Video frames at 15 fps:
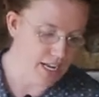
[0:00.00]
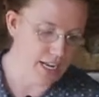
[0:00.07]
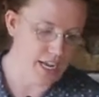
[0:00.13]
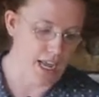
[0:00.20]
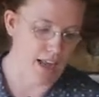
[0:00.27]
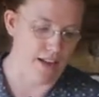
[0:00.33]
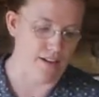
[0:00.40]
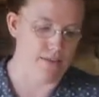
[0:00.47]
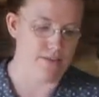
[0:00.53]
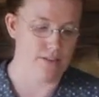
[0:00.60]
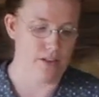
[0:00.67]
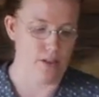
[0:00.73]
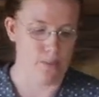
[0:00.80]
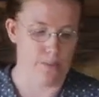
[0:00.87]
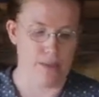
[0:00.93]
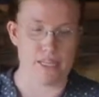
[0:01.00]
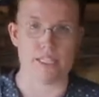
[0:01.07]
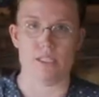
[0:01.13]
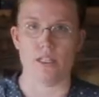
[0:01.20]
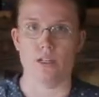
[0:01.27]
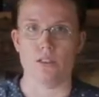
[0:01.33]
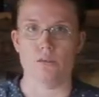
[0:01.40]
have my
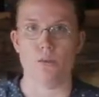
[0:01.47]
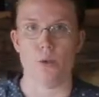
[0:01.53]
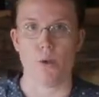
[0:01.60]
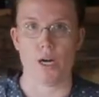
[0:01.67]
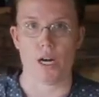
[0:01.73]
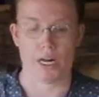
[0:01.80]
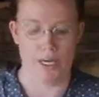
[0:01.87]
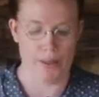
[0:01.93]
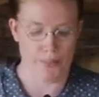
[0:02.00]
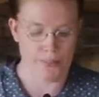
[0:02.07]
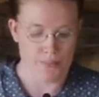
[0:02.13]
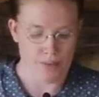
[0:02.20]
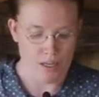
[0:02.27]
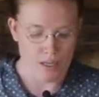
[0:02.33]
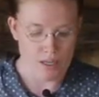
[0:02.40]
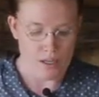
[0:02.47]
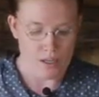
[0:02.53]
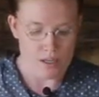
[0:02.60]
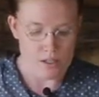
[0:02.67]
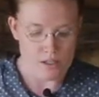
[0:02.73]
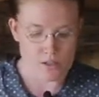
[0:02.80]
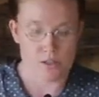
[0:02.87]
salt pork.
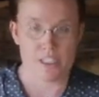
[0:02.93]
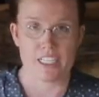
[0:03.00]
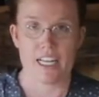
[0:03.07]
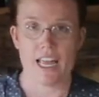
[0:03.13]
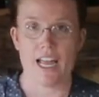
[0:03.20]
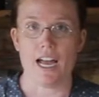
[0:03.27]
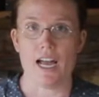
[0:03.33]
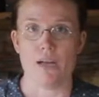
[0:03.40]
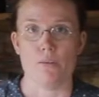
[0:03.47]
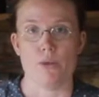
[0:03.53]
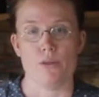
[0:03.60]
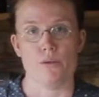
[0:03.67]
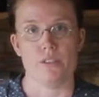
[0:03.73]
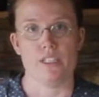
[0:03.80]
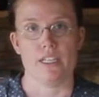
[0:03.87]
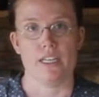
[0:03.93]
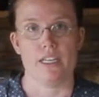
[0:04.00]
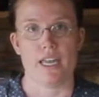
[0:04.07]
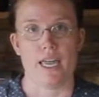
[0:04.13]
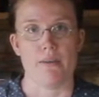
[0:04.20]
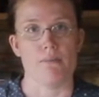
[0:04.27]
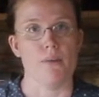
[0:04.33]
So today I'm using
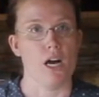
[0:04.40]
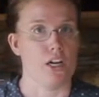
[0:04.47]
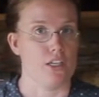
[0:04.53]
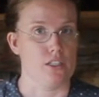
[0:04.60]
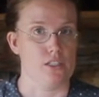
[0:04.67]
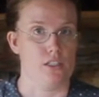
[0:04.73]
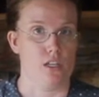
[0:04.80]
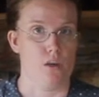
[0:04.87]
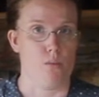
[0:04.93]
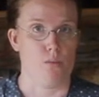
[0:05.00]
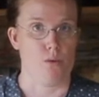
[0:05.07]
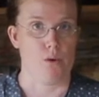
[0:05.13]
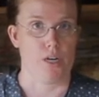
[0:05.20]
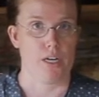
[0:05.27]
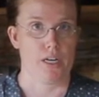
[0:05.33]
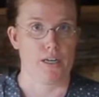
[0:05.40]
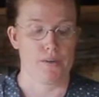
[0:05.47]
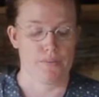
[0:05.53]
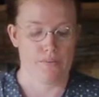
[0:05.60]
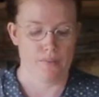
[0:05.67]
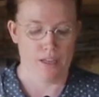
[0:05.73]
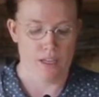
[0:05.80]
a modern salt pork.
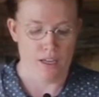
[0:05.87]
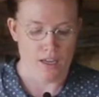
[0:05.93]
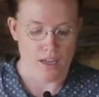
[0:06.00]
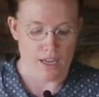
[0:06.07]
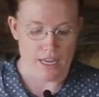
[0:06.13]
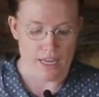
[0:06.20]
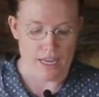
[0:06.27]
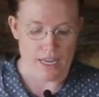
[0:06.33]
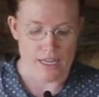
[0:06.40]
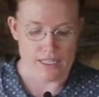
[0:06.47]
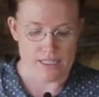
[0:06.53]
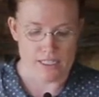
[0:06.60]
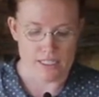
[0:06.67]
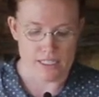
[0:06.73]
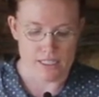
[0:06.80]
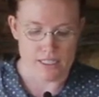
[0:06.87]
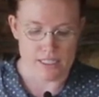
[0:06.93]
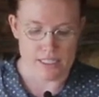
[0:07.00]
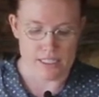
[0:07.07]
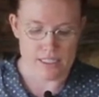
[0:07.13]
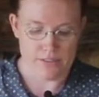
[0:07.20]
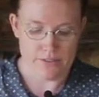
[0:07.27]
And the
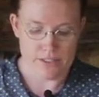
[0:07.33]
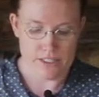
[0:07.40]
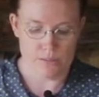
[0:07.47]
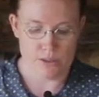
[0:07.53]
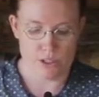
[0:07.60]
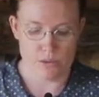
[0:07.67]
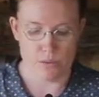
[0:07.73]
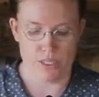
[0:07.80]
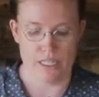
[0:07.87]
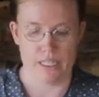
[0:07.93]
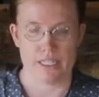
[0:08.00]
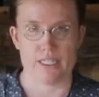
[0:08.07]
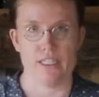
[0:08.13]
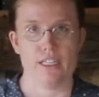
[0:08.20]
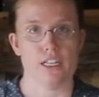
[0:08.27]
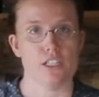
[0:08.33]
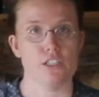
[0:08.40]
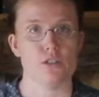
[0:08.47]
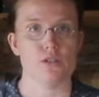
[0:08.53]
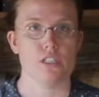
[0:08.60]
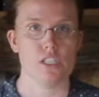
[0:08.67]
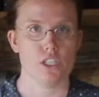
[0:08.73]
difference between a
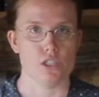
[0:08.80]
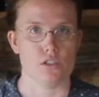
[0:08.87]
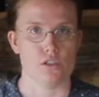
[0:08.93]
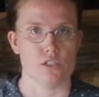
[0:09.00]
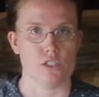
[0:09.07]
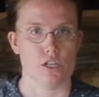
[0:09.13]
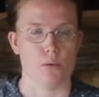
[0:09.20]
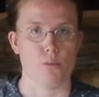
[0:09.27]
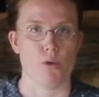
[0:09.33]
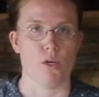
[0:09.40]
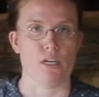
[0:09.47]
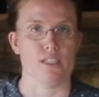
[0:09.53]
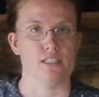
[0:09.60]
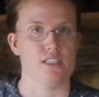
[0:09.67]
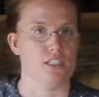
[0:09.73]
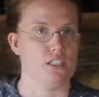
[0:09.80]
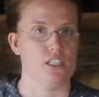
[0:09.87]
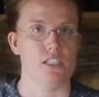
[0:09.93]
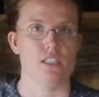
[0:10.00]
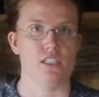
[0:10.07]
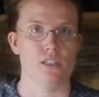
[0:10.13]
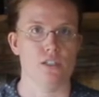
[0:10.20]
traditional salt pork, such
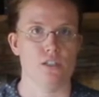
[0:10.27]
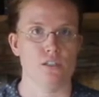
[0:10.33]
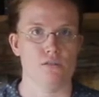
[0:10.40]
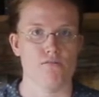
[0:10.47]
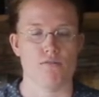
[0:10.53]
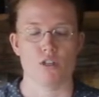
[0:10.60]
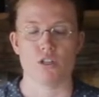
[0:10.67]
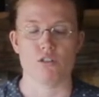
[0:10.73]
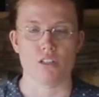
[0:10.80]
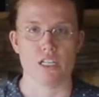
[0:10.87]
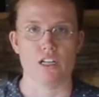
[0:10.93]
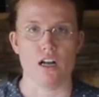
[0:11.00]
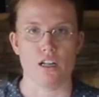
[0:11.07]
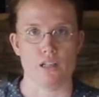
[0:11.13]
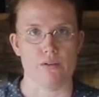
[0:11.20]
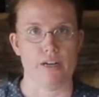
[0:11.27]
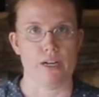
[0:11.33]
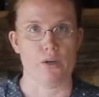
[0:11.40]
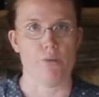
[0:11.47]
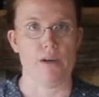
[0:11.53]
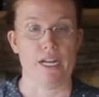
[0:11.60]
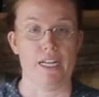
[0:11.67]
as early
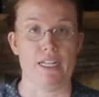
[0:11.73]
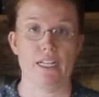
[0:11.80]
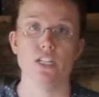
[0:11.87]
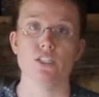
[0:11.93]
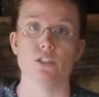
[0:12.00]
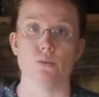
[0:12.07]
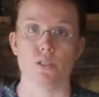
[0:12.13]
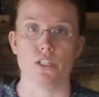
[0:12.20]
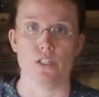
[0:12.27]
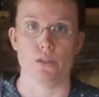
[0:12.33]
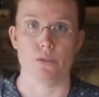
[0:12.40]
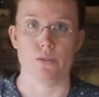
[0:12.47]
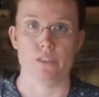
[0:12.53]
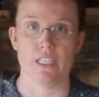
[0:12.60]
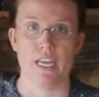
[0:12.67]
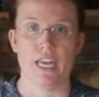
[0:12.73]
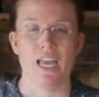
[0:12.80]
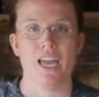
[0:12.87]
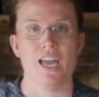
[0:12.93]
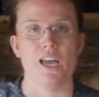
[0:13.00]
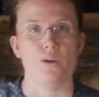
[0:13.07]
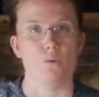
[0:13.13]
Colorado pioneers would use,
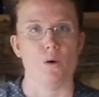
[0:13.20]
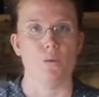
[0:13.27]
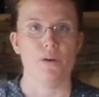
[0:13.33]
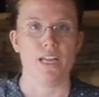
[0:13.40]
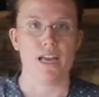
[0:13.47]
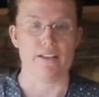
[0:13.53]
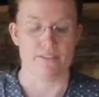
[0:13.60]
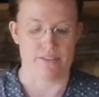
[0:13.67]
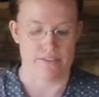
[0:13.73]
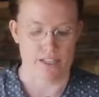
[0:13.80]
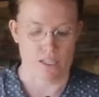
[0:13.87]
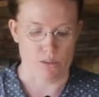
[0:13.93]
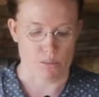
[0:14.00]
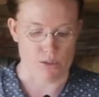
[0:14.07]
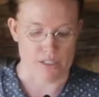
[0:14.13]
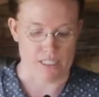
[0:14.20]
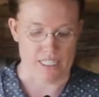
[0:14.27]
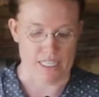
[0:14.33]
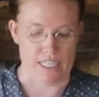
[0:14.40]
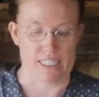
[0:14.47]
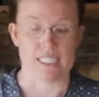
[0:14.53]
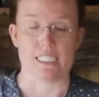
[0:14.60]
and what we have available
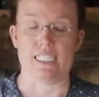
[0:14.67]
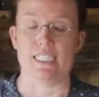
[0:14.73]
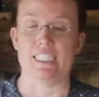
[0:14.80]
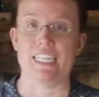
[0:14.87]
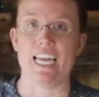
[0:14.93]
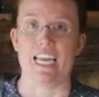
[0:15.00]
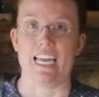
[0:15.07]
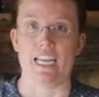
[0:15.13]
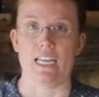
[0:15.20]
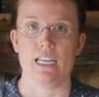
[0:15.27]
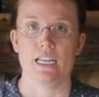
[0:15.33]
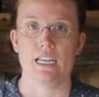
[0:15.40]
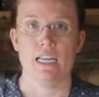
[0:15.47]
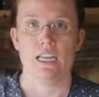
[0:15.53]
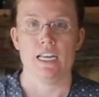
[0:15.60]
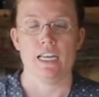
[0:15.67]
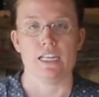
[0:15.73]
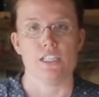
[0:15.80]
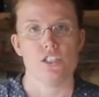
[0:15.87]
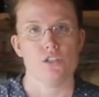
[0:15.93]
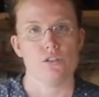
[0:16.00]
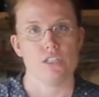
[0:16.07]
to us today,
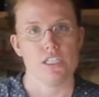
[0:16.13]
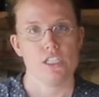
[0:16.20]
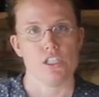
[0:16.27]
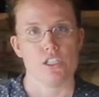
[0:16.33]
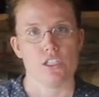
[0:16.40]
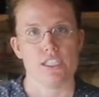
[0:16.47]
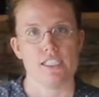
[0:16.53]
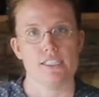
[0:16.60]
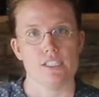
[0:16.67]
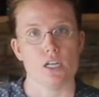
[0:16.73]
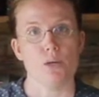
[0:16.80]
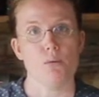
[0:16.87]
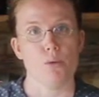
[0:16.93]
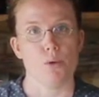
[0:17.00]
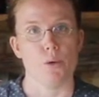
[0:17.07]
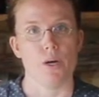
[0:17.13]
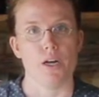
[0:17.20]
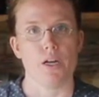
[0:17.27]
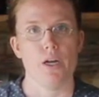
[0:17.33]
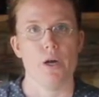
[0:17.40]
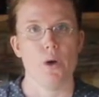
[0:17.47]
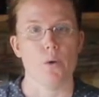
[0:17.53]
is traditionally salt
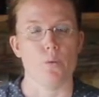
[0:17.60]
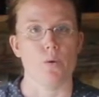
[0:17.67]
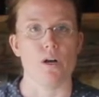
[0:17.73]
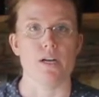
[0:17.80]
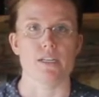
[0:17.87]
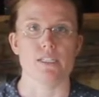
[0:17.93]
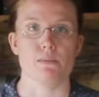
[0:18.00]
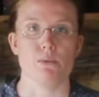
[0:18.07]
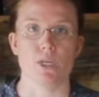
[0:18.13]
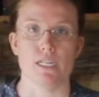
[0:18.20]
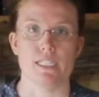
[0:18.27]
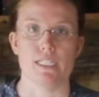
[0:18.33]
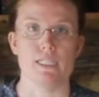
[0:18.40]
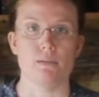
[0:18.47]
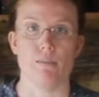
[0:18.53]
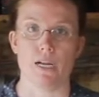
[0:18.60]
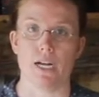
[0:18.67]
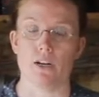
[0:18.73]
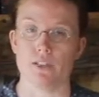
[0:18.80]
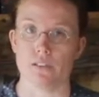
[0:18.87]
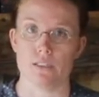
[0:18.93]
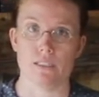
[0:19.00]
pork was put into
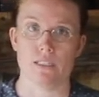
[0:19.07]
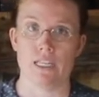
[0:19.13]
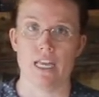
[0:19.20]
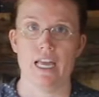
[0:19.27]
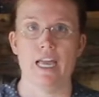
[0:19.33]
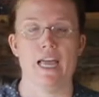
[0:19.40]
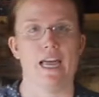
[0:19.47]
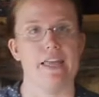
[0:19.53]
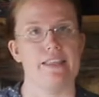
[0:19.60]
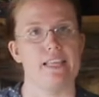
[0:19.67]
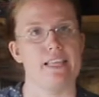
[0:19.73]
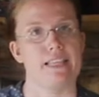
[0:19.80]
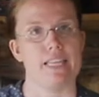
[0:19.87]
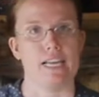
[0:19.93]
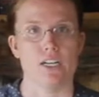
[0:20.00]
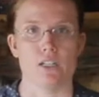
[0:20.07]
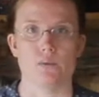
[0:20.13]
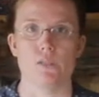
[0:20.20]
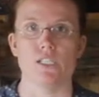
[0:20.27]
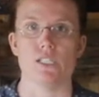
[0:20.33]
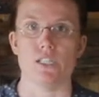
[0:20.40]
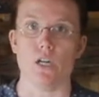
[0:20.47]
barrels and then layered
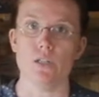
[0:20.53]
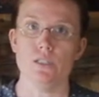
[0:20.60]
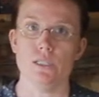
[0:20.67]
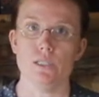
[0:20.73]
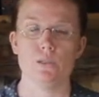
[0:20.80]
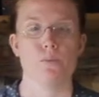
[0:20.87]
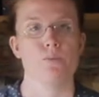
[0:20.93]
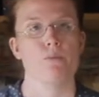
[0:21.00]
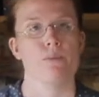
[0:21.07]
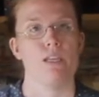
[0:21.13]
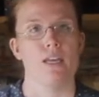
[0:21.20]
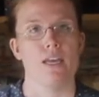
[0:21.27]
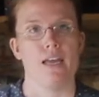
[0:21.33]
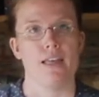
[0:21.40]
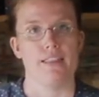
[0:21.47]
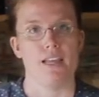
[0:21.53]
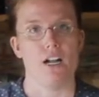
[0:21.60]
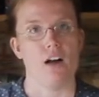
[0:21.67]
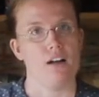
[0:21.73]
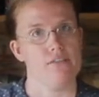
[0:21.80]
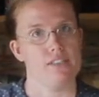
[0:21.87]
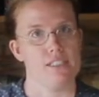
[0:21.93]
with salt, and then
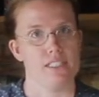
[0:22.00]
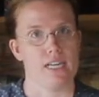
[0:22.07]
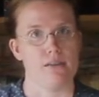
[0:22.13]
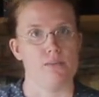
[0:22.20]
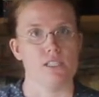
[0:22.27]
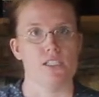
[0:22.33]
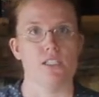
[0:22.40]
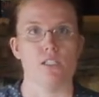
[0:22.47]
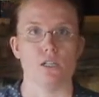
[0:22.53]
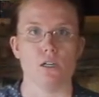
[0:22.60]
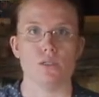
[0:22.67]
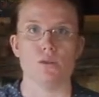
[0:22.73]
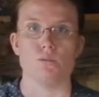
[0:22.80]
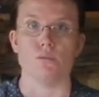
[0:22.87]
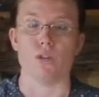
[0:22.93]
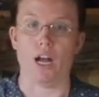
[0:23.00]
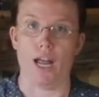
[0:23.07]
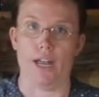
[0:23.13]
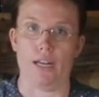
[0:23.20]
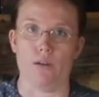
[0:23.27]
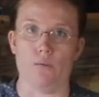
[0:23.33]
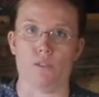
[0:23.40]
oftentimes a salt
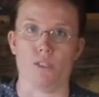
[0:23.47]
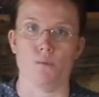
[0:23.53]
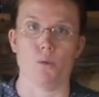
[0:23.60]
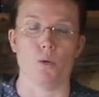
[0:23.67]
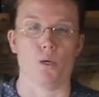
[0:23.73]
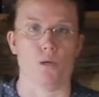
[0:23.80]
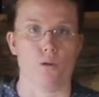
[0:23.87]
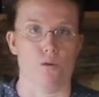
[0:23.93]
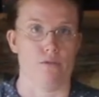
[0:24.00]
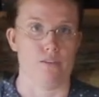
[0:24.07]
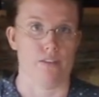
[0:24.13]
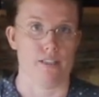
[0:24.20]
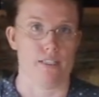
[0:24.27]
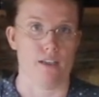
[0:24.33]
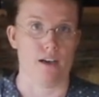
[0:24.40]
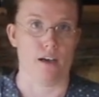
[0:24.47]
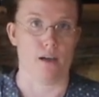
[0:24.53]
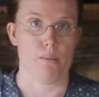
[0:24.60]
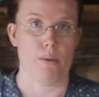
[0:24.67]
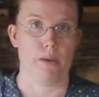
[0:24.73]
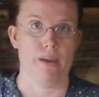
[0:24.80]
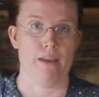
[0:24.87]
brine was poured over the
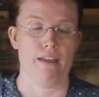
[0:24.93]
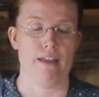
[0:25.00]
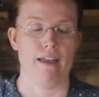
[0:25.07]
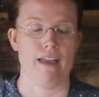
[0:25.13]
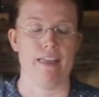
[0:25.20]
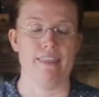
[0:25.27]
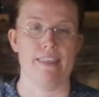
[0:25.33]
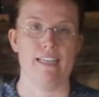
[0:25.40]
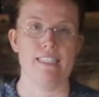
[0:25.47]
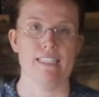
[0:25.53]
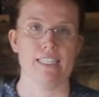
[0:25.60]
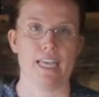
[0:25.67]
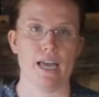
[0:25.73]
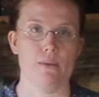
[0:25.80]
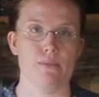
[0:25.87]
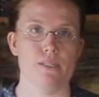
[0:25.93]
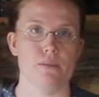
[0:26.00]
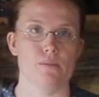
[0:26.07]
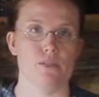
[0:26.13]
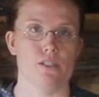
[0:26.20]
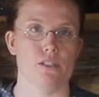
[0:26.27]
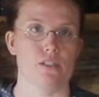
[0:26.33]
top. And this kept
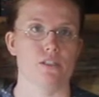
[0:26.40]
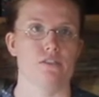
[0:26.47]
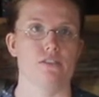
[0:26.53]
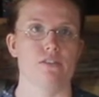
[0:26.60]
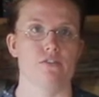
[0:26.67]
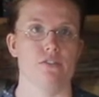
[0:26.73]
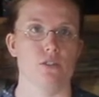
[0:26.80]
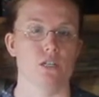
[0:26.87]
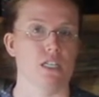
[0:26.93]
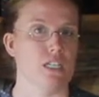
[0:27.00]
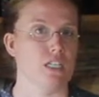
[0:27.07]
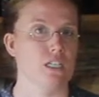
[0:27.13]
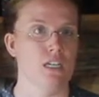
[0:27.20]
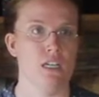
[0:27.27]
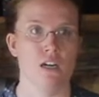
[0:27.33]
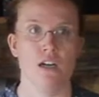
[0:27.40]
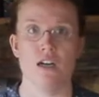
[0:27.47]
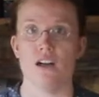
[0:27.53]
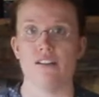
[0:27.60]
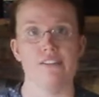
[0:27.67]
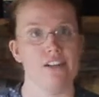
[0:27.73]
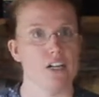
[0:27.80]
it preserved for
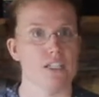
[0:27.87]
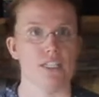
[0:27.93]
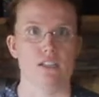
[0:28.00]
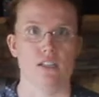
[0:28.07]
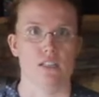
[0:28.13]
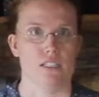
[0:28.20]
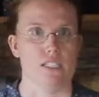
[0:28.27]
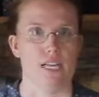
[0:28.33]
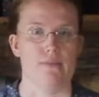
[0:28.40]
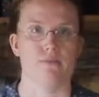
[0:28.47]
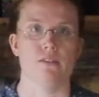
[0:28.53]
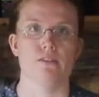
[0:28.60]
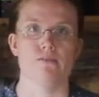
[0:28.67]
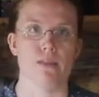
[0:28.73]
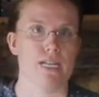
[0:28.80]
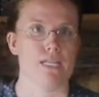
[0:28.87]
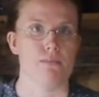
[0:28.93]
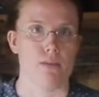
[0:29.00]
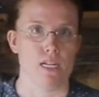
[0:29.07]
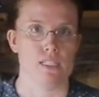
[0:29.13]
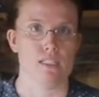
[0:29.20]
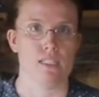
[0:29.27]
a very long time, for many
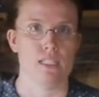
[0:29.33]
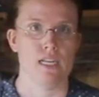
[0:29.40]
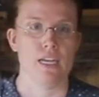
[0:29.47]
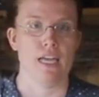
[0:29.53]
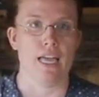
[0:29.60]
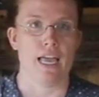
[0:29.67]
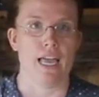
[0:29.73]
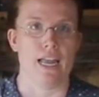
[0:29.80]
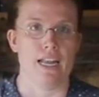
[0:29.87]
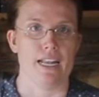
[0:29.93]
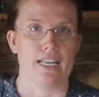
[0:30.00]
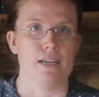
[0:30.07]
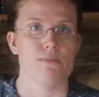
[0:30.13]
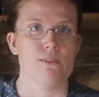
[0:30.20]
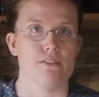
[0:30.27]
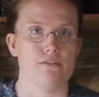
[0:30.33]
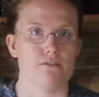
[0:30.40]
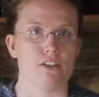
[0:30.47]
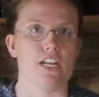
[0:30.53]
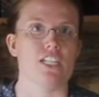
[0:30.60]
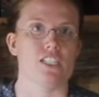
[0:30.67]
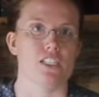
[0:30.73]
months, and it kept it
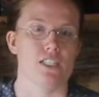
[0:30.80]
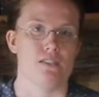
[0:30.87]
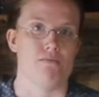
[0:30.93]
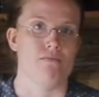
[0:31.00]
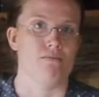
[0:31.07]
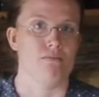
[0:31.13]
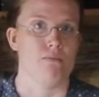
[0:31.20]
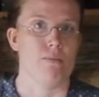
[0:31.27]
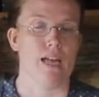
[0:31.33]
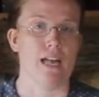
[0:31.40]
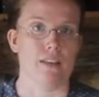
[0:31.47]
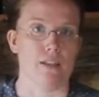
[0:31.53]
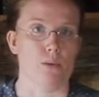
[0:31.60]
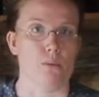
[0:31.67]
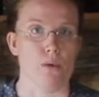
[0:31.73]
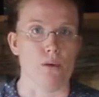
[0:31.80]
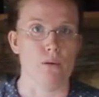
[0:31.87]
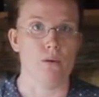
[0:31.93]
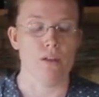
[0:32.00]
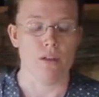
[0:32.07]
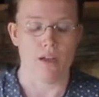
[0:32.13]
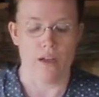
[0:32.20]
fresh and palatable.